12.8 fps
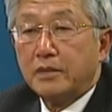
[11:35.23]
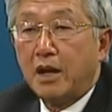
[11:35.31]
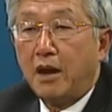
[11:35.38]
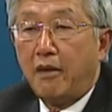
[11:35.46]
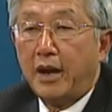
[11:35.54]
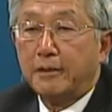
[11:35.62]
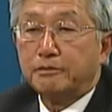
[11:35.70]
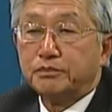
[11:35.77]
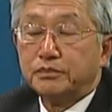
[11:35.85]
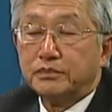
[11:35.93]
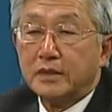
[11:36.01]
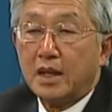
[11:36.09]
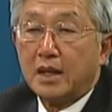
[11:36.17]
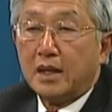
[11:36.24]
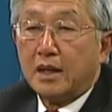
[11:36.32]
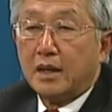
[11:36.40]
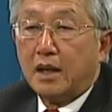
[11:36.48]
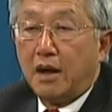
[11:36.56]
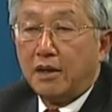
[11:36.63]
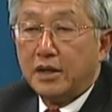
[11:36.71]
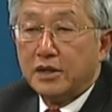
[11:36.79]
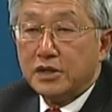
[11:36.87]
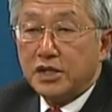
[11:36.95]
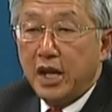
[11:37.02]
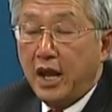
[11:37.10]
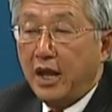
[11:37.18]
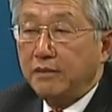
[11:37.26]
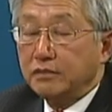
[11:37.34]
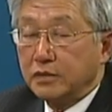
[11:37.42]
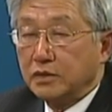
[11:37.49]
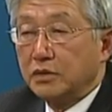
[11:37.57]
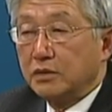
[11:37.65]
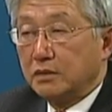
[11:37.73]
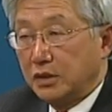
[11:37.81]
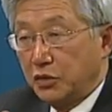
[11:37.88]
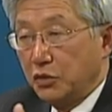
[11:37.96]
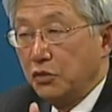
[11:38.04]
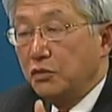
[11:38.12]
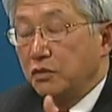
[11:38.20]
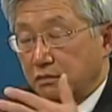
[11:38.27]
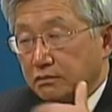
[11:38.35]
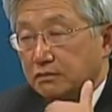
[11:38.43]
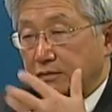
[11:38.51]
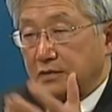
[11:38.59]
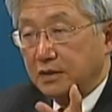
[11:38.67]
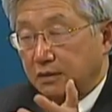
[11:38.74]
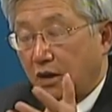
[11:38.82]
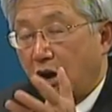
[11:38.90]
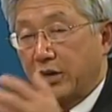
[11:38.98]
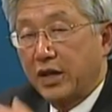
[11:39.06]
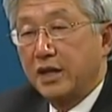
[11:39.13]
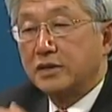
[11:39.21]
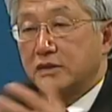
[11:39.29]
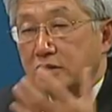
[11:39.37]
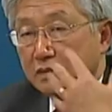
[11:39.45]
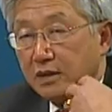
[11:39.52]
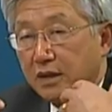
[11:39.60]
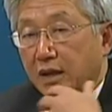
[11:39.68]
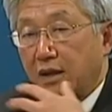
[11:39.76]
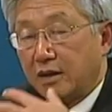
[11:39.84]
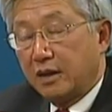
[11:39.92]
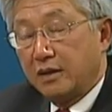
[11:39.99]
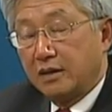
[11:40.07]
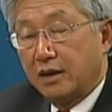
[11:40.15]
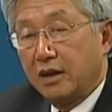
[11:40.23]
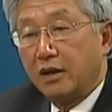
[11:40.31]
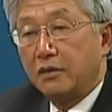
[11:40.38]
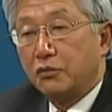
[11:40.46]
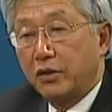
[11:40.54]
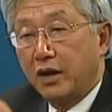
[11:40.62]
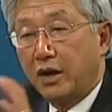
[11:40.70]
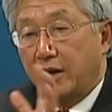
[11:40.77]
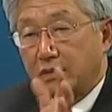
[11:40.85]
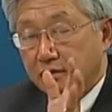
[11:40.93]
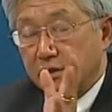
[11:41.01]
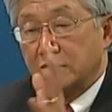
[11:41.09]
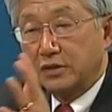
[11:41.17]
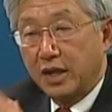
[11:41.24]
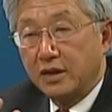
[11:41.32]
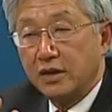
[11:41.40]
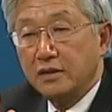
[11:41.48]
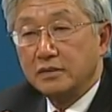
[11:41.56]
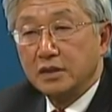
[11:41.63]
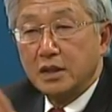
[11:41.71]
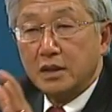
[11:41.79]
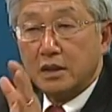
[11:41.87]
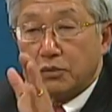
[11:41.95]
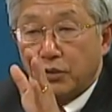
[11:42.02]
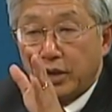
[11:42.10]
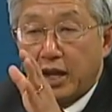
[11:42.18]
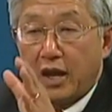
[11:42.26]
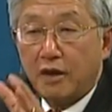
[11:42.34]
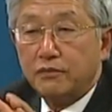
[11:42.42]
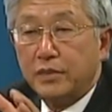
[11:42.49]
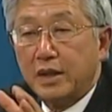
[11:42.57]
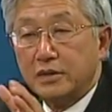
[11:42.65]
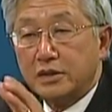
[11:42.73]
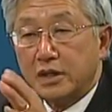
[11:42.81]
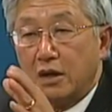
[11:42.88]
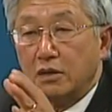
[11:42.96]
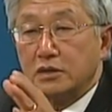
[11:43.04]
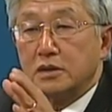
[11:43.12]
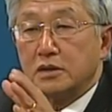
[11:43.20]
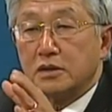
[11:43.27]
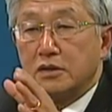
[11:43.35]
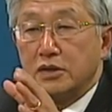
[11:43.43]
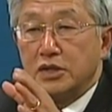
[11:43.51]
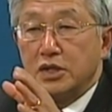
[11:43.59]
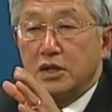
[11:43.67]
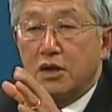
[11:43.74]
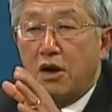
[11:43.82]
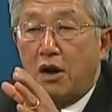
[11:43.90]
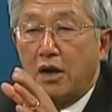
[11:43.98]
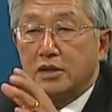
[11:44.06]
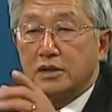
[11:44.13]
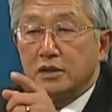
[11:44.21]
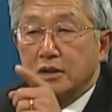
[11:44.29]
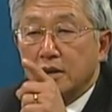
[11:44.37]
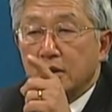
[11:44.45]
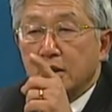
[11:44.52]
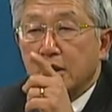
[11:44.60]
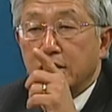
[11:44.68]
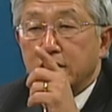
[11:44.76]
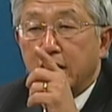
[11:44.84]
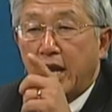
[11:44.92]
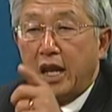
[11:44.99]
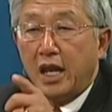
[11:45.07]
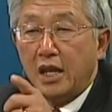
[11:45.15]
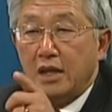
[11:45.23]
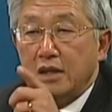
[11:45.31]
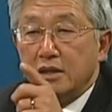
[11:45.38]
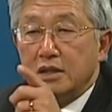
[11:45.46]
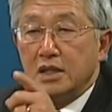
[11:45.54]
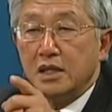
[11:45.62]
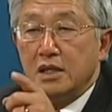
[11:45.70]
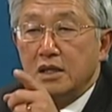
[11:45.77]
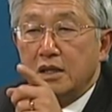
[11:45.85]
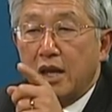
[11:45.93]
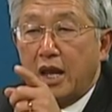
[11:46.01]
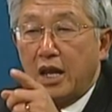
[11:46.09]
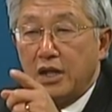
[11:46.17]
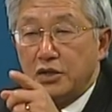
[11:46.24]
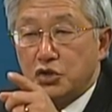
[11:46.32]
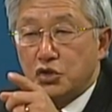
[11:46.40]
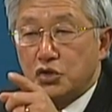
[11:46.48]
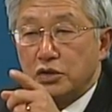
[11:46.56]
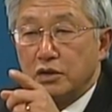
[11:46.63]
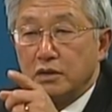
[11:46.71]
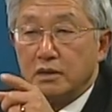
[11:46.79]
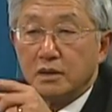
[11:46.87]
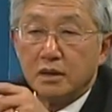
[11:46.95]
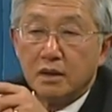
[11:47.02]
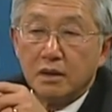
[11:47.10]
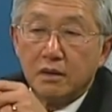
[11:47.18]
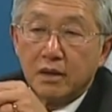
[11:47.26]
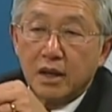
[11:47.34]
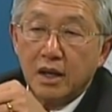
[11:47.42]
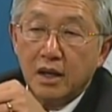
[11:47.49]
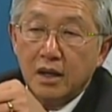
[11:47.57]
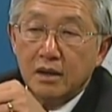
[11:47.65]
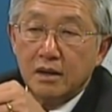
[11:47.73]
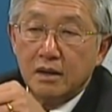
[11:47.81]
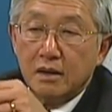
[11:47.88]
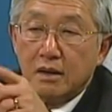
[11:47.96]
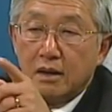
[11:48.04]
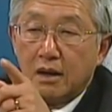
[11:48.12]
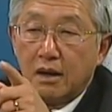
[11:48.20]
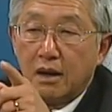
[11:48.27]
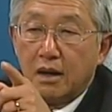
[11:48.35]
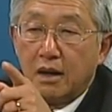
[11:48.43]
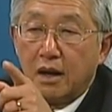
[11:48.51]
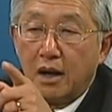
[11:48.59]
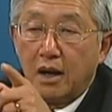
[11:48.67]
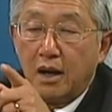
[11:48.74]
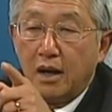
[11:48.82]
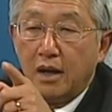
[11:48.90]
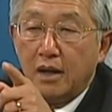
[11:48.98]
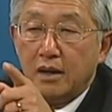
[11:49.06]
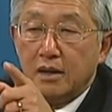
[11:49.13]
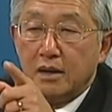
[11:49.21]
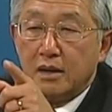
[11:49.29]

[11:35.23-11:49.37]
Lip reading: All right. Now in this hand, you, audience, and I, we are together. We have been dealt 13 cards. Is A, E, H, okay, I,